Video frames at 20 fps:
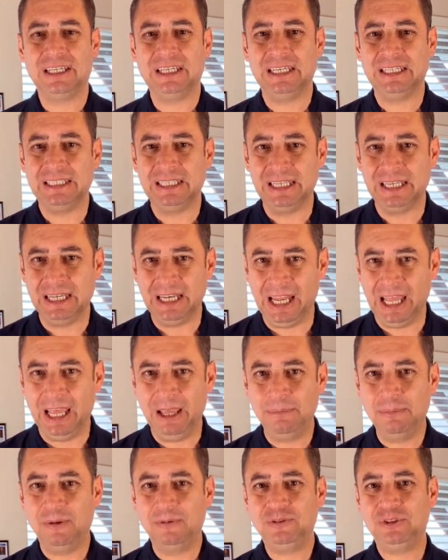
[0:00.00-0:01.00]
in the
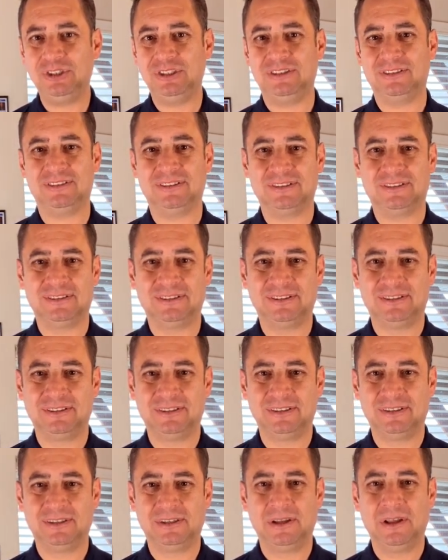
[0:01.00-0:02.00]
name of Jesus,
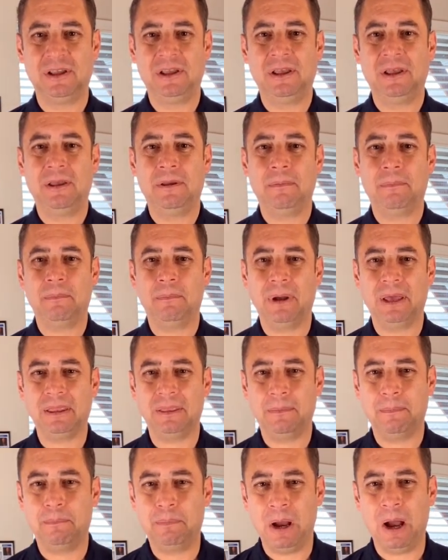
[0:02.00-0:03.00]
by
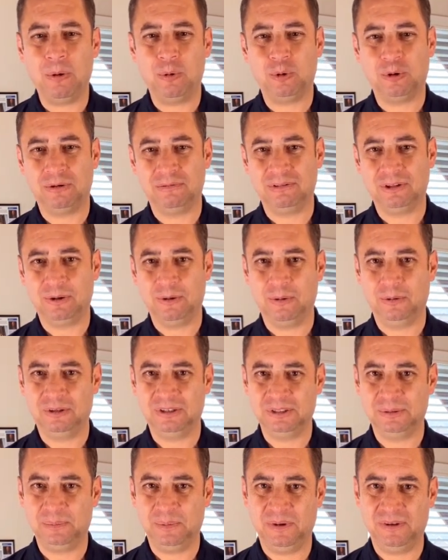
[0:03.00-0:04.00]
the power of the
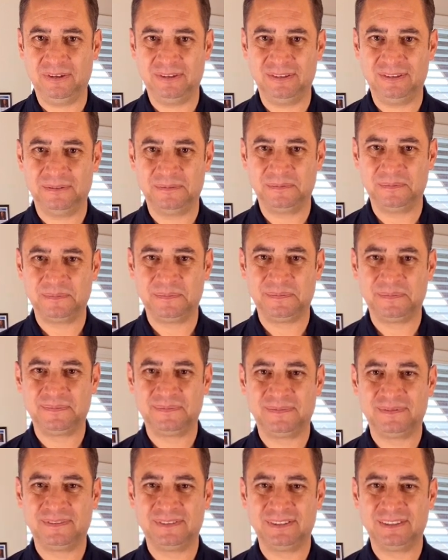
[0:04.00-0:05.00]
Holy Spirit.
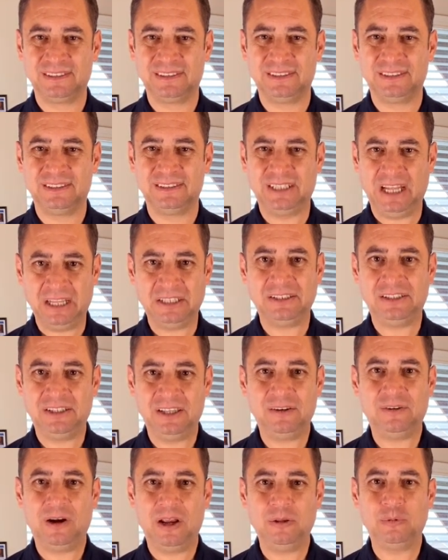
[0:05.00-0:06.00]
That's
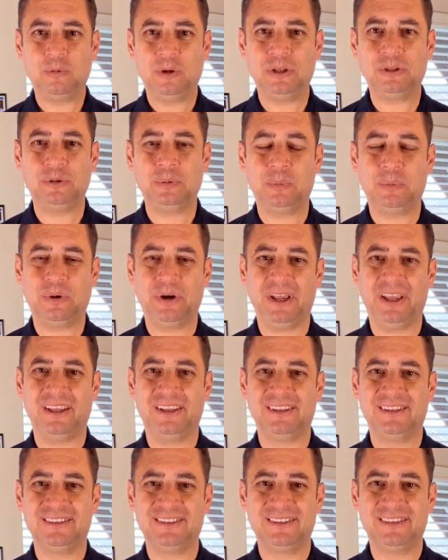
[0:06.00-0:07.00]
the right way to pray.
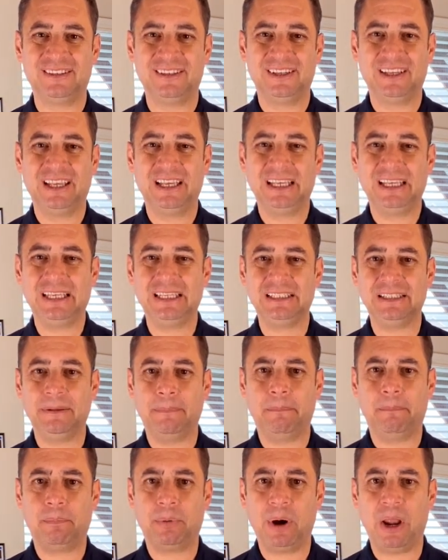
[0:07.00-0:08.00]
In
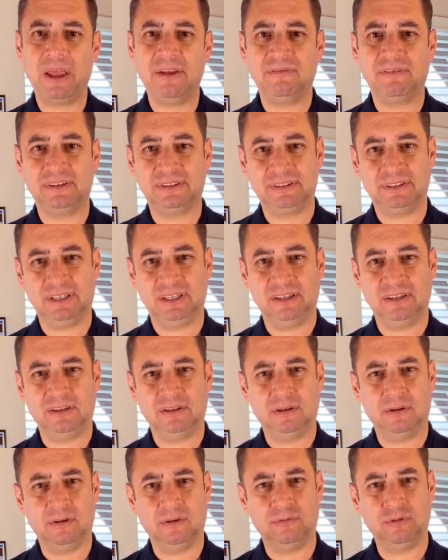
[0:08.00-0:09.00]
the privacy
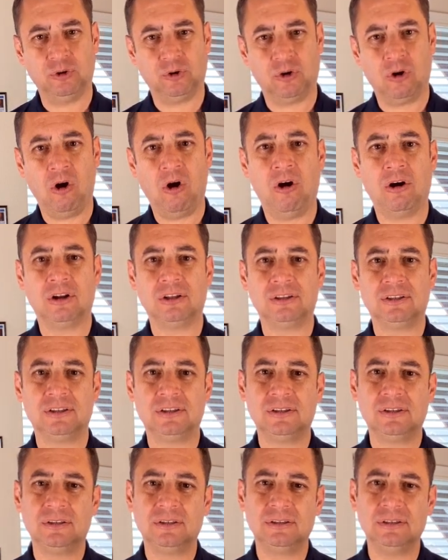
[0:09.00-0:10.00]
of your heart,
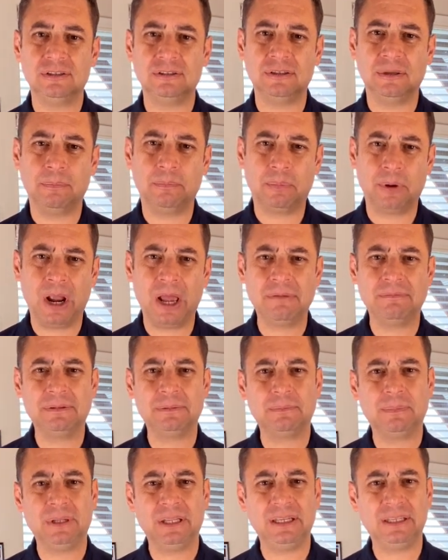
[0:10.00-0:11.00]
in the
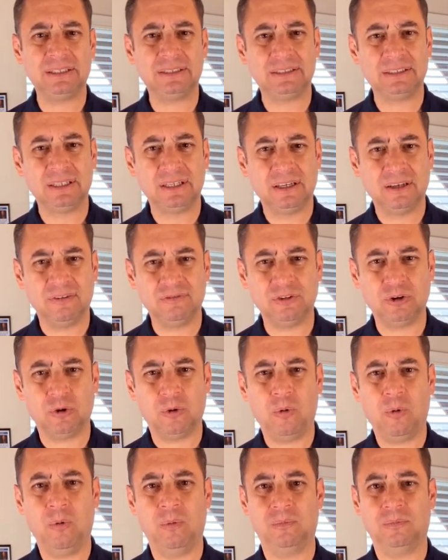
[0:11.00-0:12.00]
private place of your
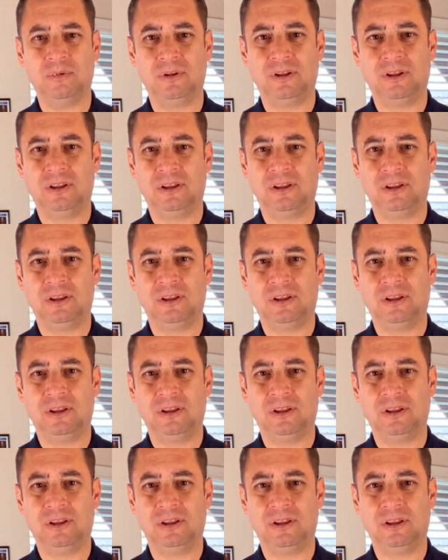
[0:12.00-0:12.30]
home,